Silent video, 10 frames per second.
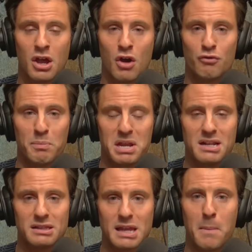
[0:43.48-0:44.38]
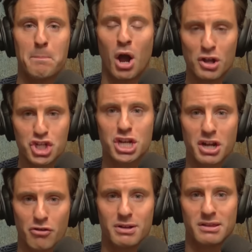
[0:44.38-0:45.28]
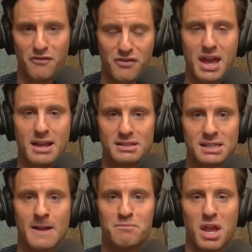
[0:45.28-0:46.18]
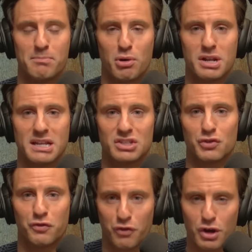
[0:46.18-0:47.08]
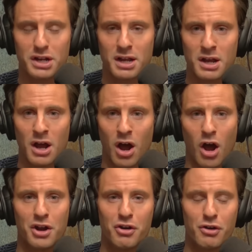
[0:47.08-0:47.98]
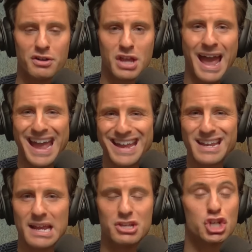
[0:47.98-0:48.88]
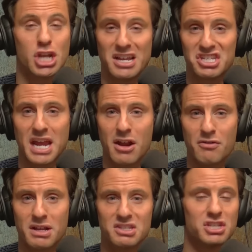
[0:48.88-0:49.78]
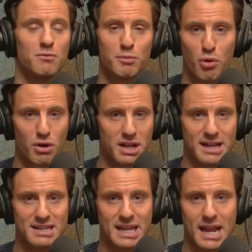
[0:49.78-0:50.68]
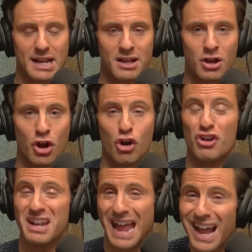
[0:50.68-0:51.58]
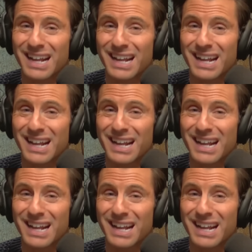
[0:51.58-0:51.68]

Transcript: repeatedly punching her in the face and putting his foot on her head and chest area, some reporting indicating her neck.